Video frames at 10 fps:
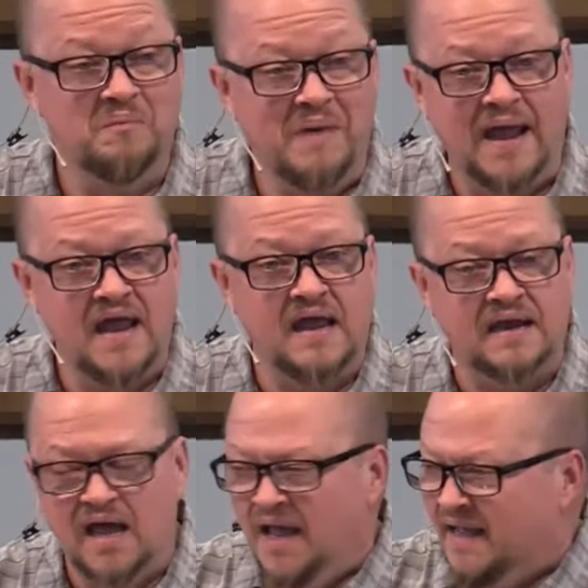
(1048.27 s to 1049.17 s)

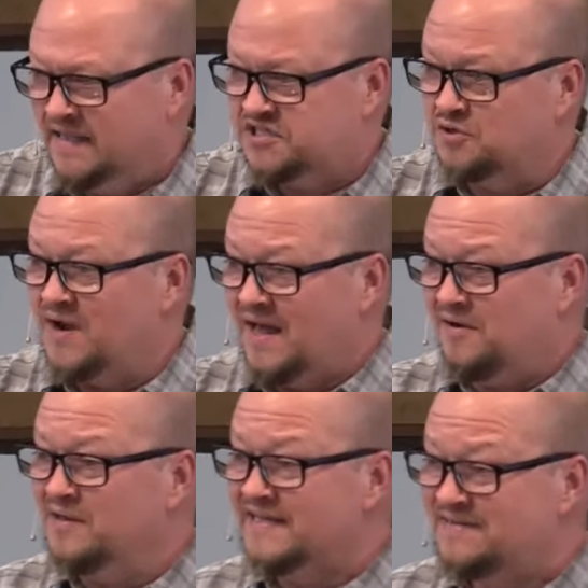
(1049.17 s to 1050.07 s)
made. And so not
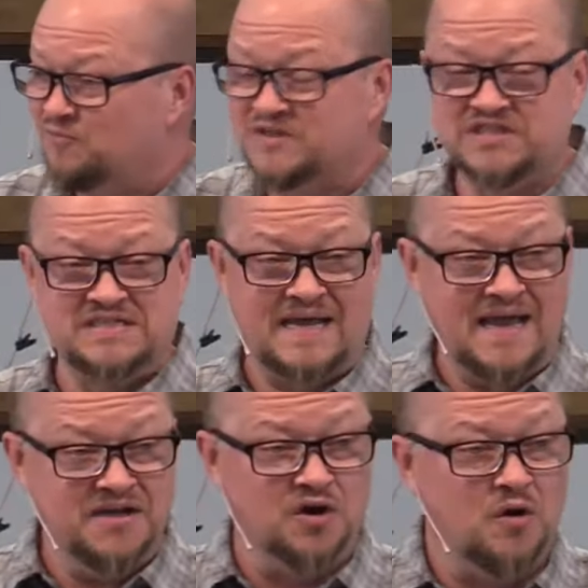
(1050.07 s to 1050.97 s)
only was
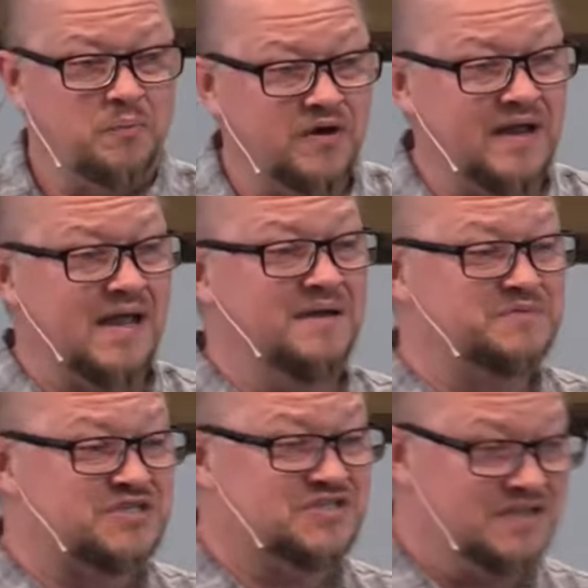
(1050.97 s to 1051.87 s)
Daniel putting
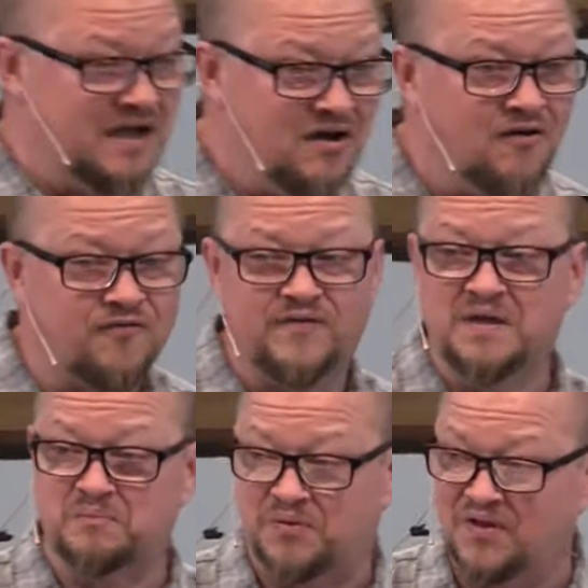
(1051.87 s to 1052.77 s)
himself
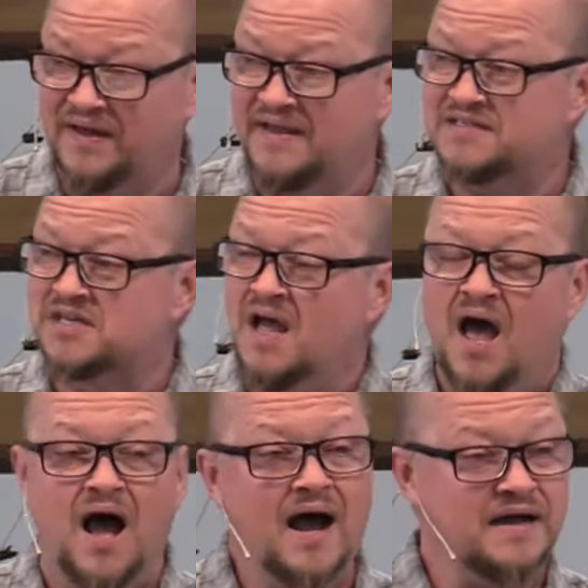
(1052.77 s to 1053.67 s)
in place
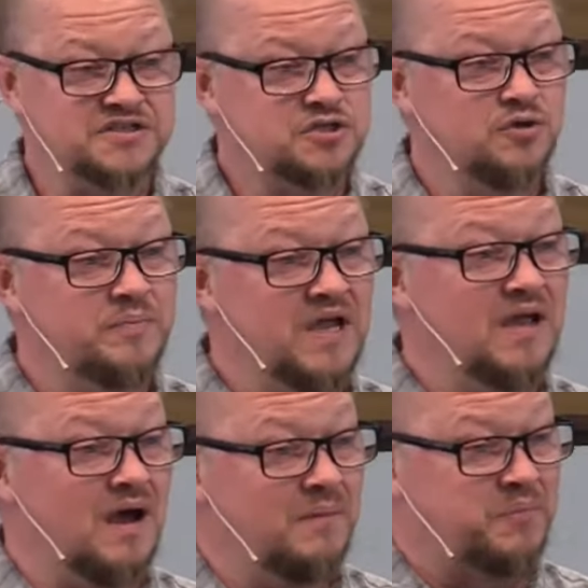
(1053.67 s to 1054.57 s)
uh, to
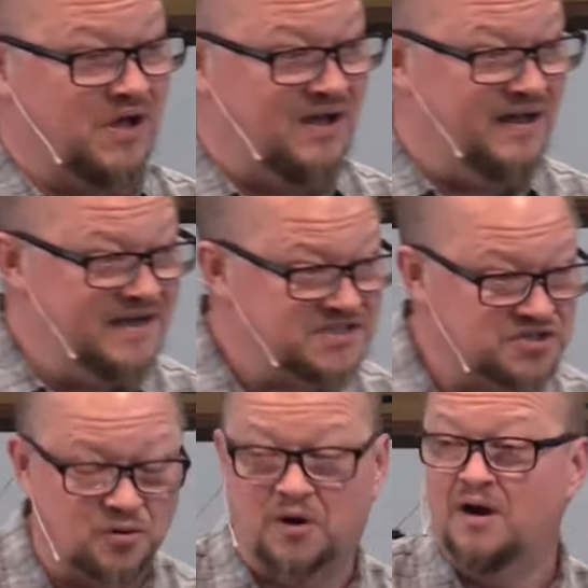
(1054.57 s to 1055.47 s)
be
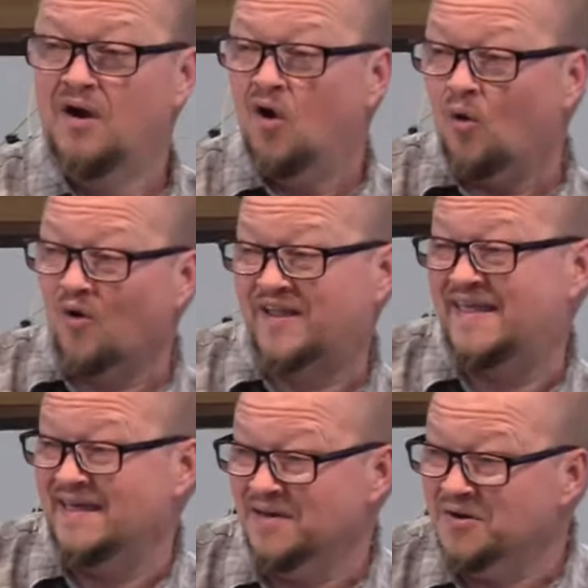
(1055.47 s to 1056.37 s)
punished or, or
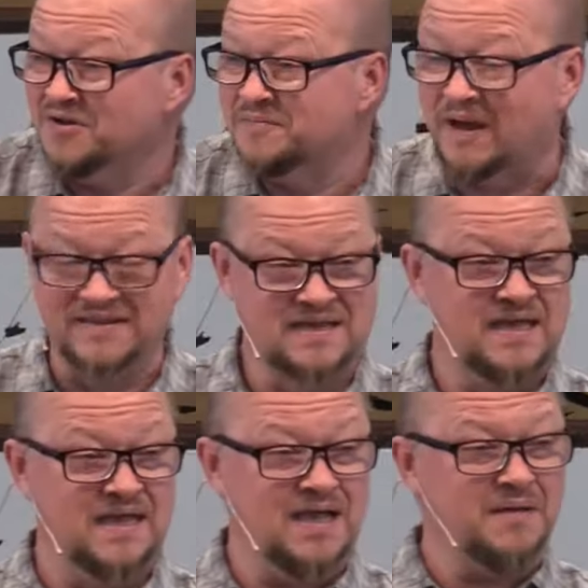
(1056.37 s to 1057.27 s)
killed by the
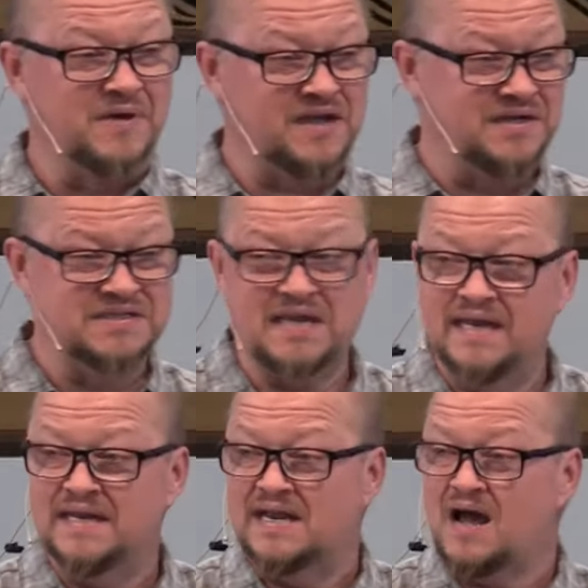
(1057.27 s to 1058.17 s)
king because he
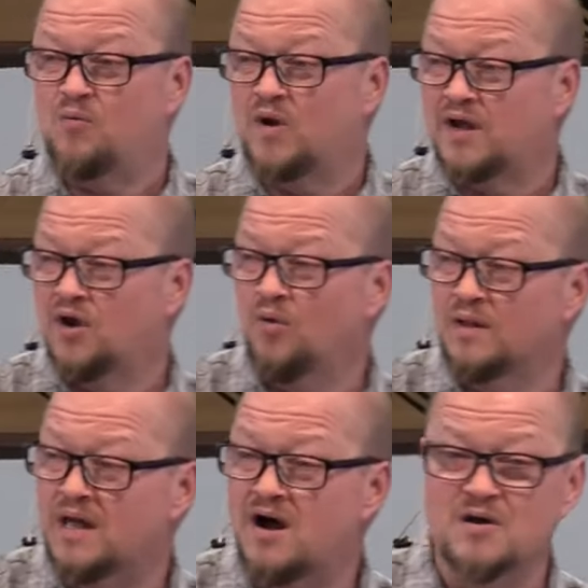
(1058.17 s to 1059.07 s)
did not want to go
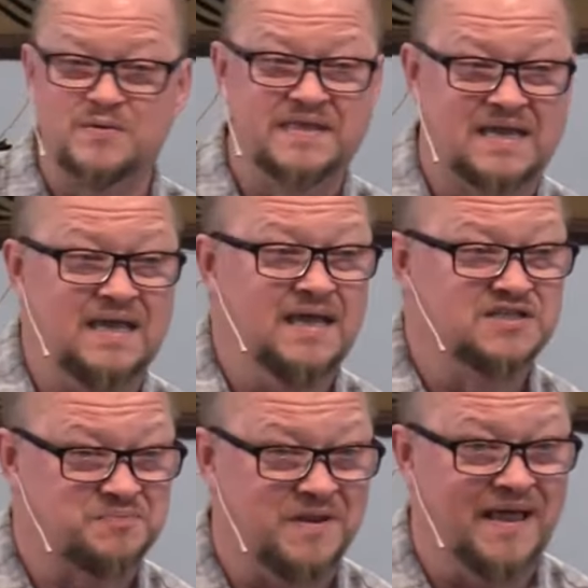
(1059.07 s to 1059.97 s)
along with the
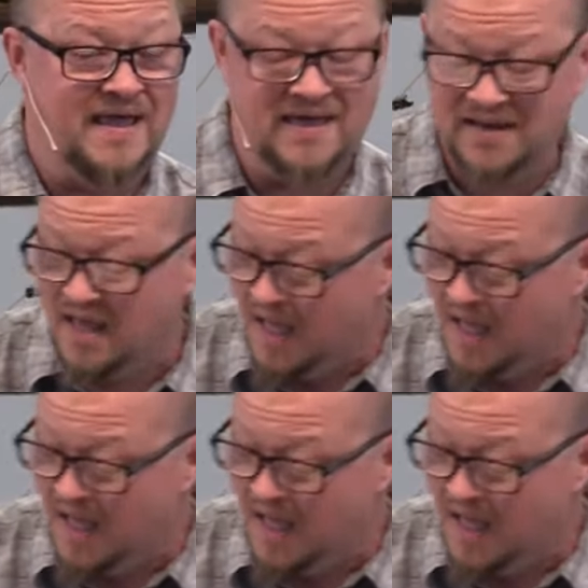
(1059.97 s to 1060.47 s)
king's plan,